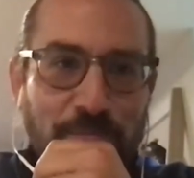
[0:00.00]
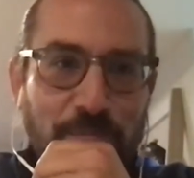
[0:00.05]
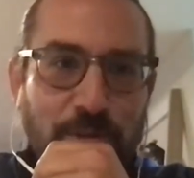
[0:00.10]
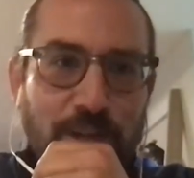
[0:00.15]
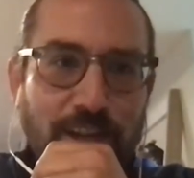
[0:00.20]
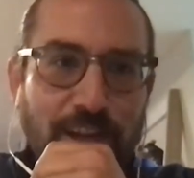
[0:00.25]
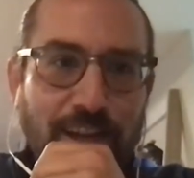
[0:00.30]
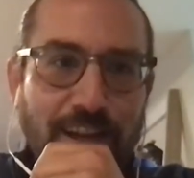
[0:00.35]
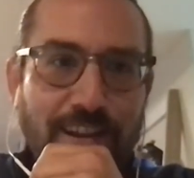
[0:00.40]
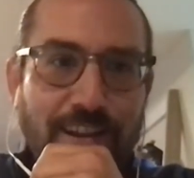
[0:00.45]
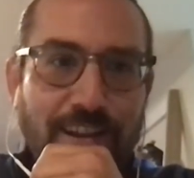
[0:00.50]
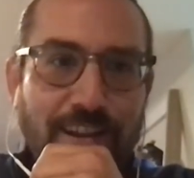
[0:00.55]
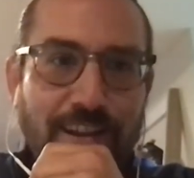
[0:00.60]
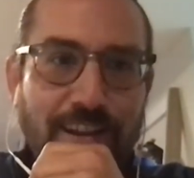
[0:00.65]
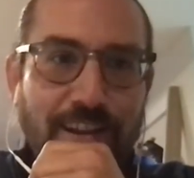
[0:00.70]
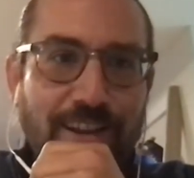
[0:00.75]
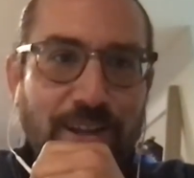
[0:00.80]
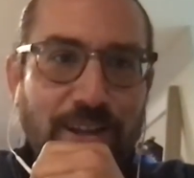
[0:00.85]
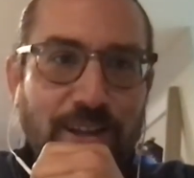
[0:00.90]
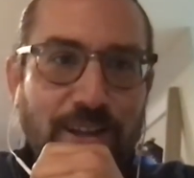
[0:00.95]
but uh,
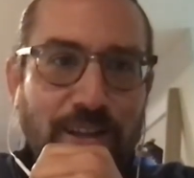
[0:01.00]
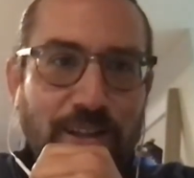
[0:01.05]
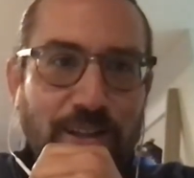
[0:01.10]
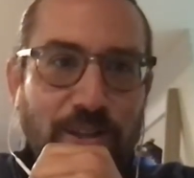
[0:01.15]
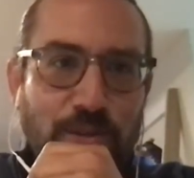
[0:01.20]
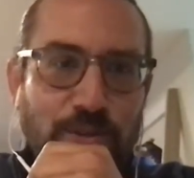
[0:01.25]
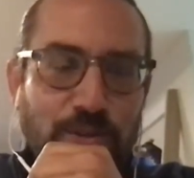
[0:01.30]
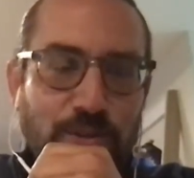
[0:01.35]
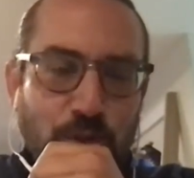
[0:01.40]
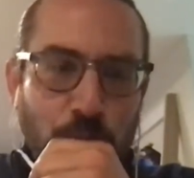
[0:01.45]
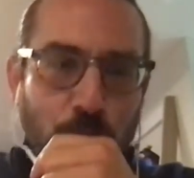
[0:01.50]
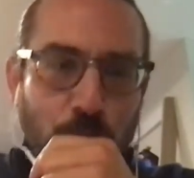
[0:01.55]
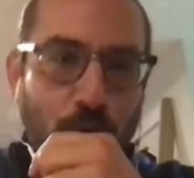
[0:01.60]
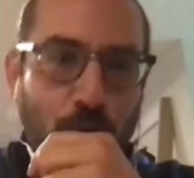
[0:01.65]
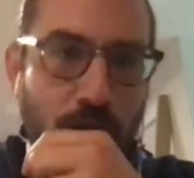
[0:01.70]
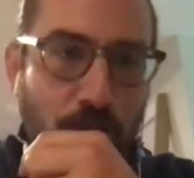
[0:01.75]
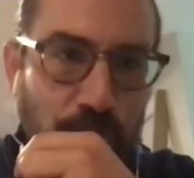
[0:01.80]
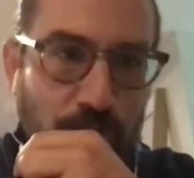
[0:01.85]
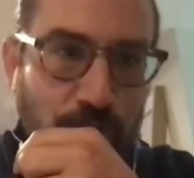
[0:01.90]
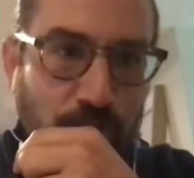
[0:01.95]
there was no
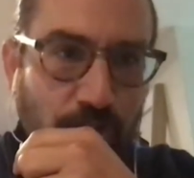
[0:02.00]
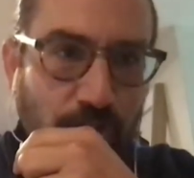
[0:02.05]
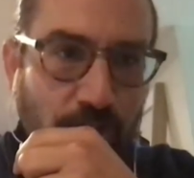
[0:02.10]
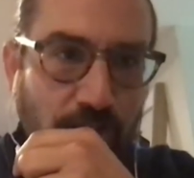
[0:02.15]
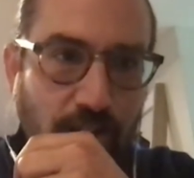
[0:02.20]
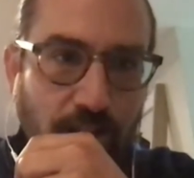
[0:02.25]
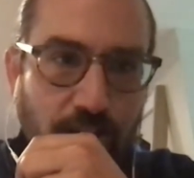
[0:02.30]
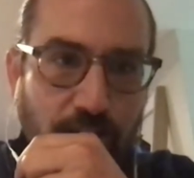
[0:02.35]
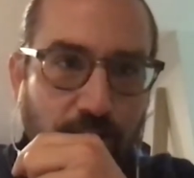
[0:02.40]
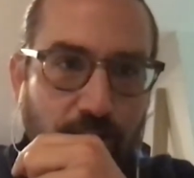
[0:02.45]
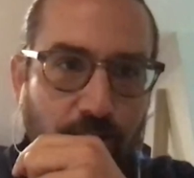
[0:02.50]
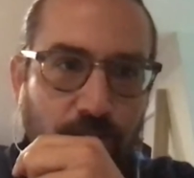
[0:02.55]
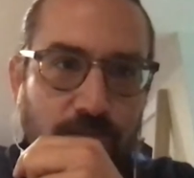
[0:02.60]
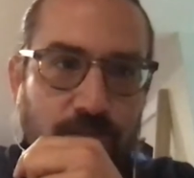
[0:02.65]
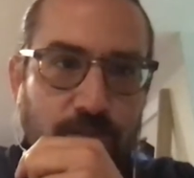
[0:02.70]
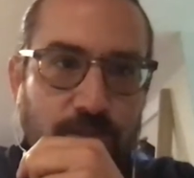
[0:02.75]
prompt to create an account,